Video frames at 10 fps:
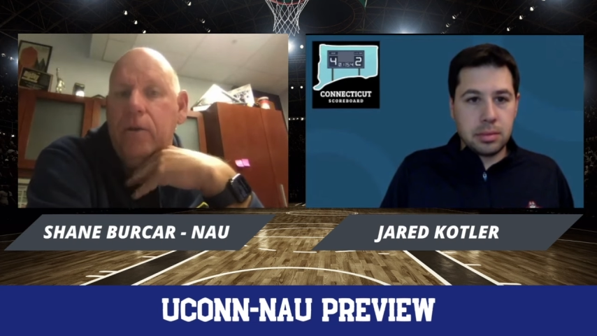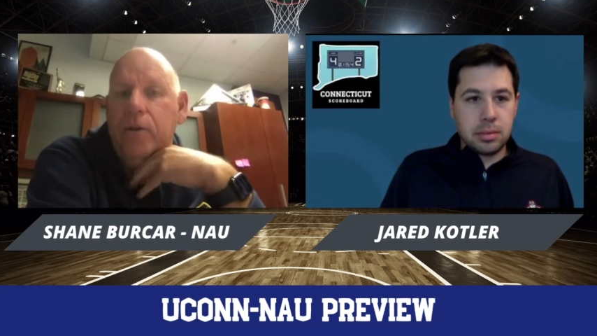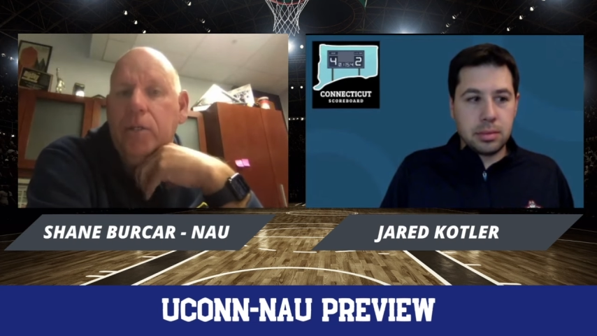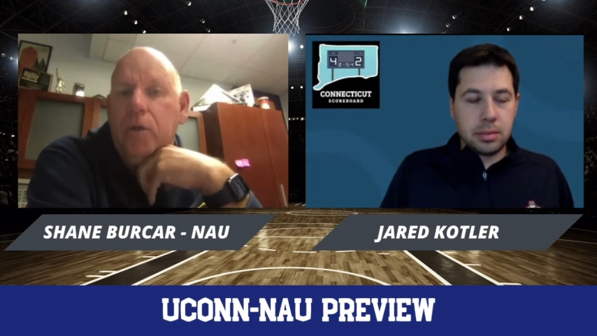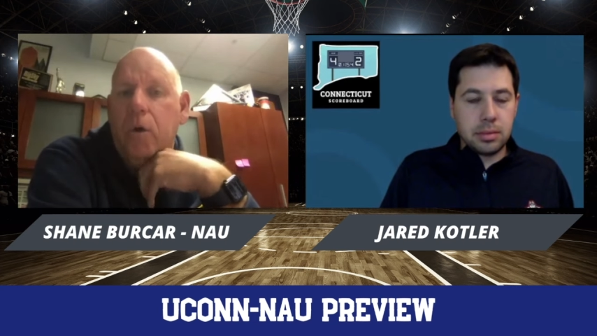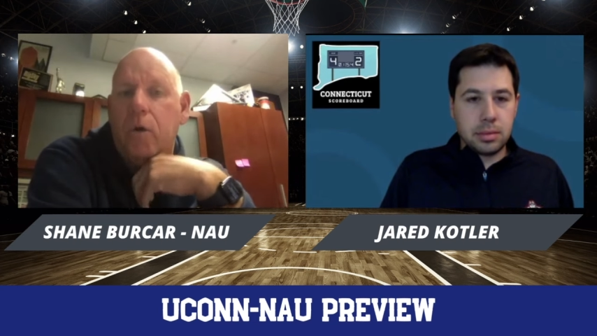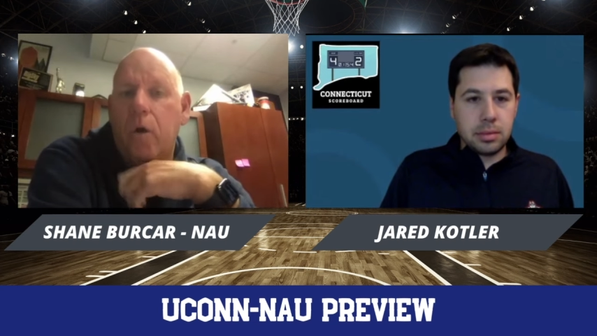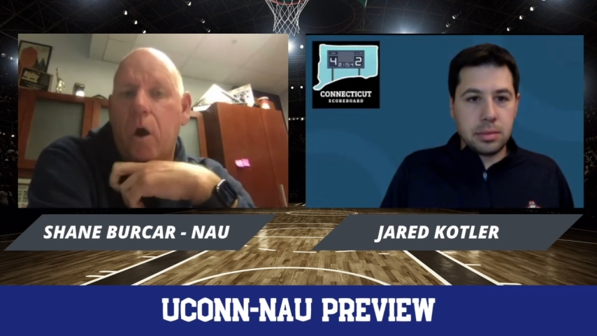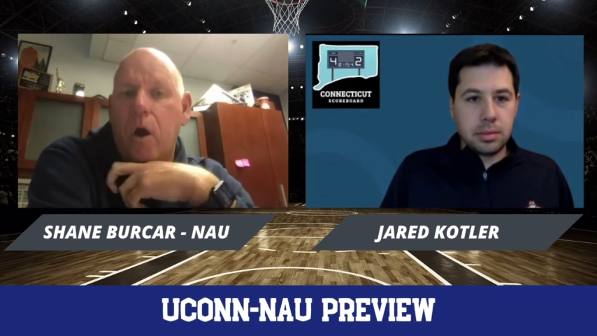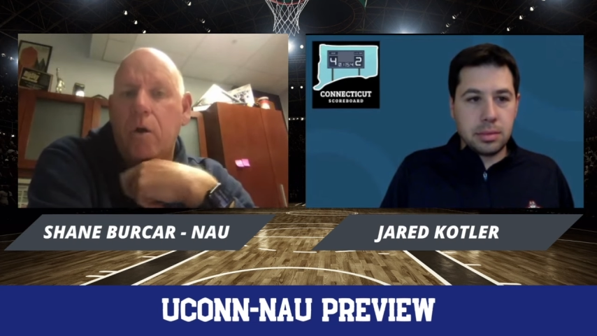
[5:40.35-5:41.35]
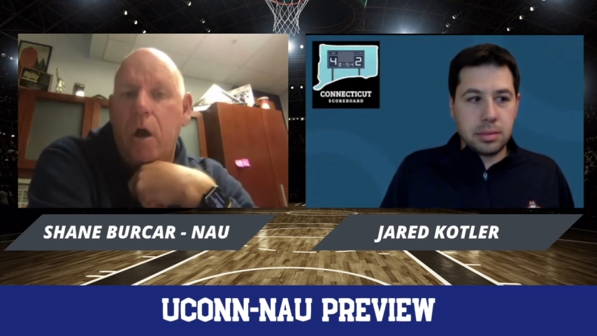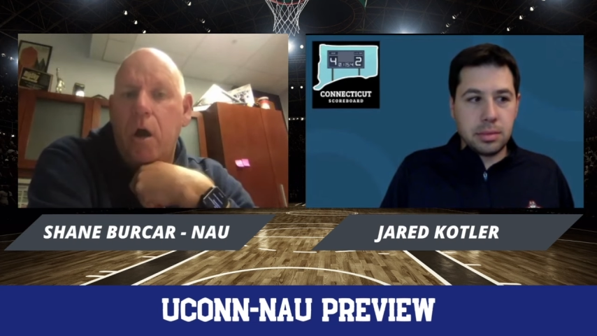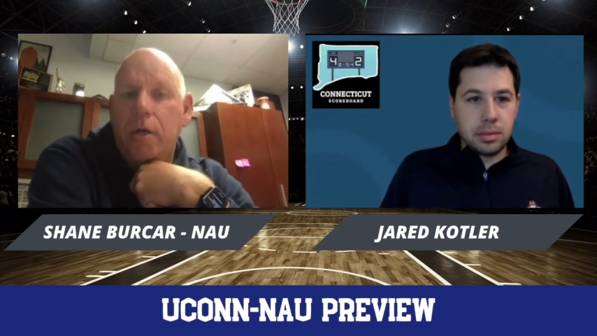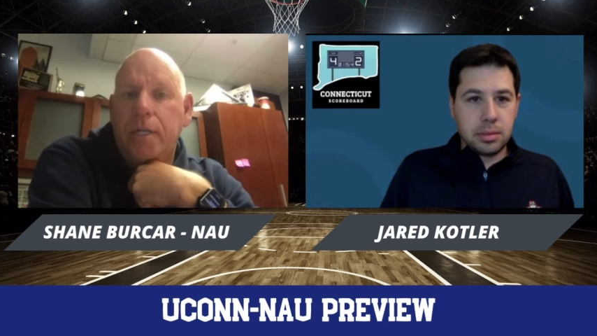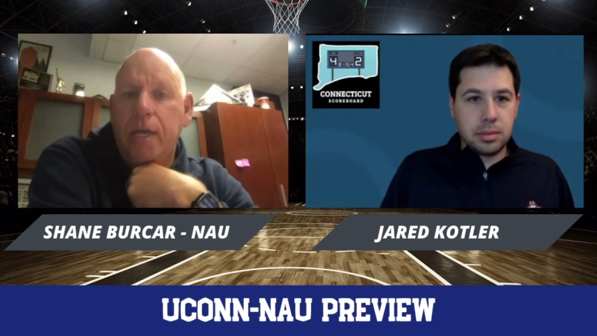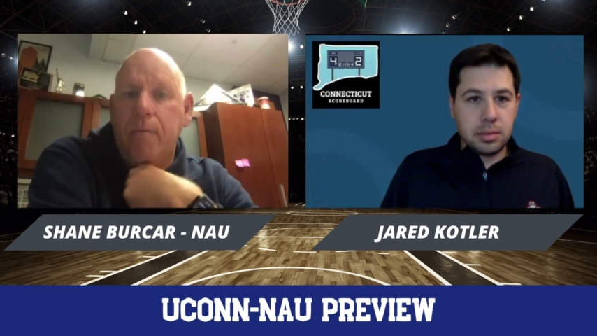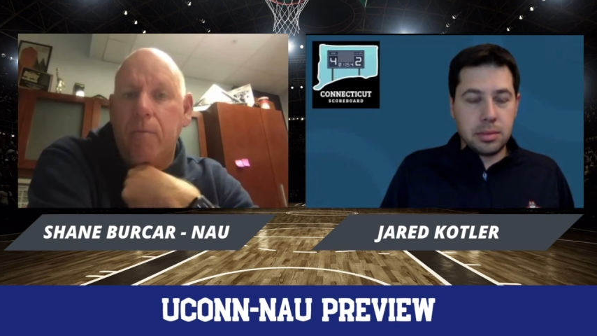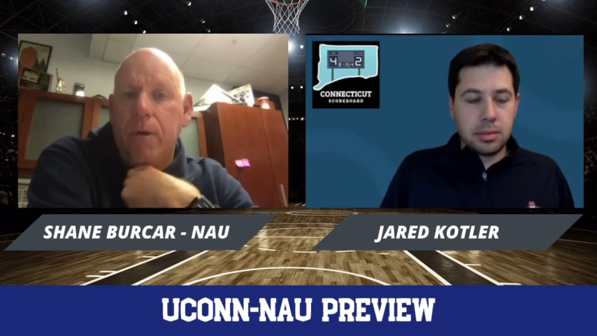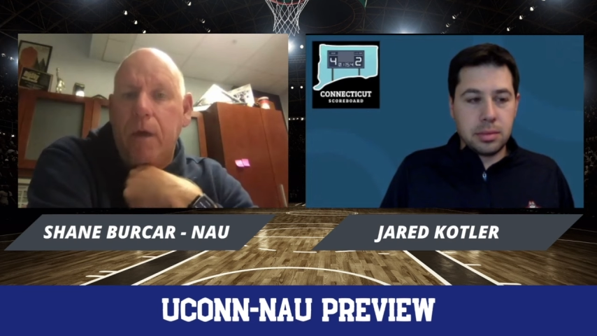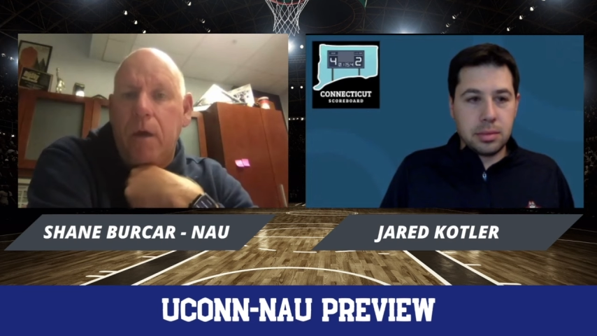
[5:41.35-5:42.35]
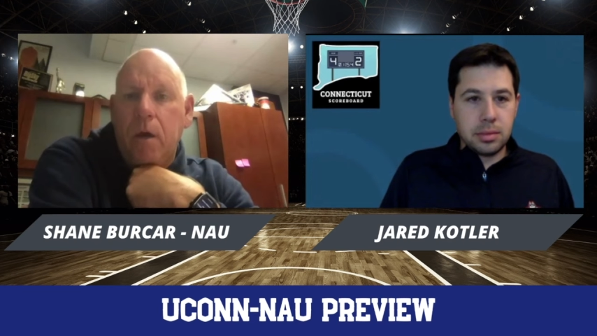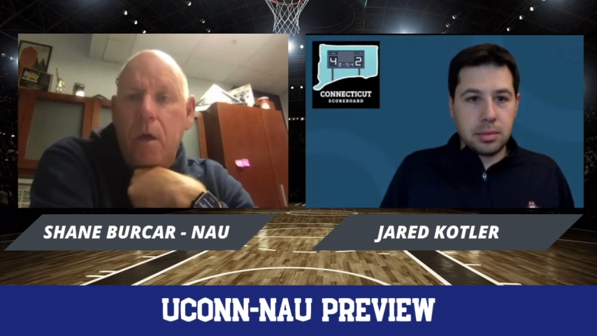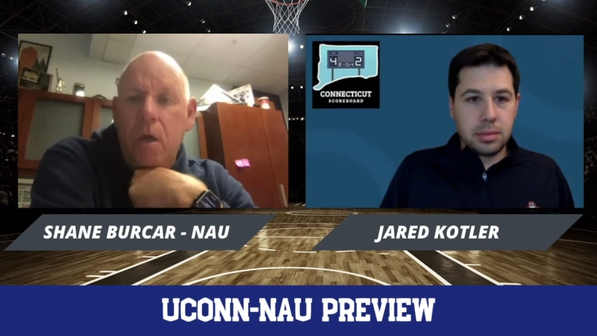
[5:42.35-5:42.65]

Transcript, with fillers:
Speaker 1: You just don't know. Our our team will be a,